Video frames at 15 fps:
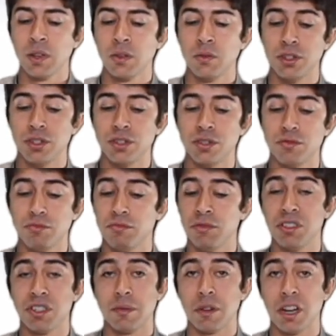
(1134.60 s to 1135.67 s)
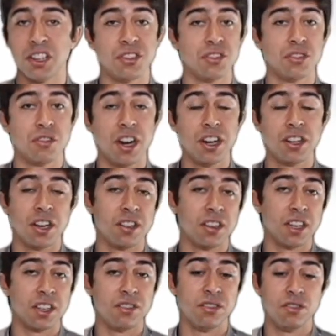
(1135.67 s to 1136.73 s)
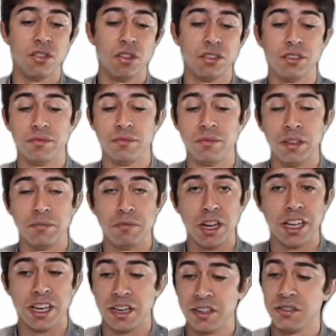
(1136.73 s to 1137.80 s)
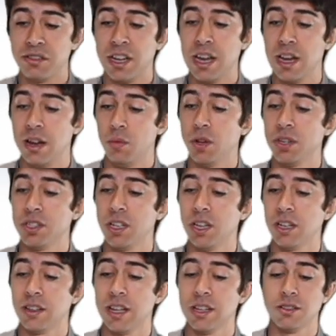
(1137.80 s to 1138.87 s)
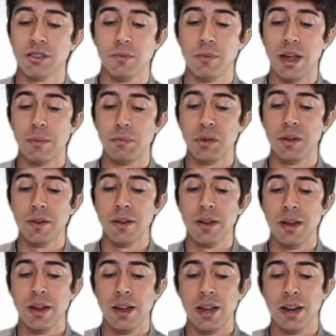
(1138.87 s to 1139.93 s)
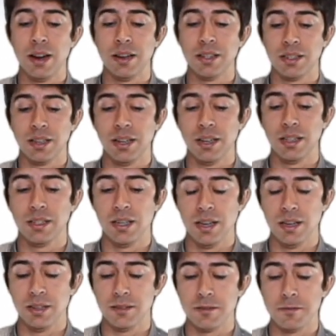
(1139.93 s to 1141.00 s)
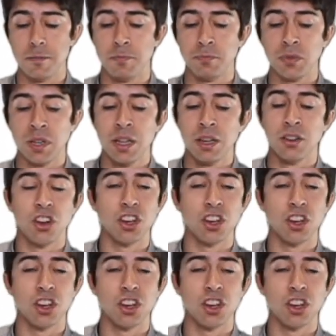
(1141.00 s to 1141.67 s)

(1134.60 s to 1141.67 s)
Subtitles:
which in some cases great, other cases not. In my case, yeah, I want it like that, so I'm happy, and I select yes. Now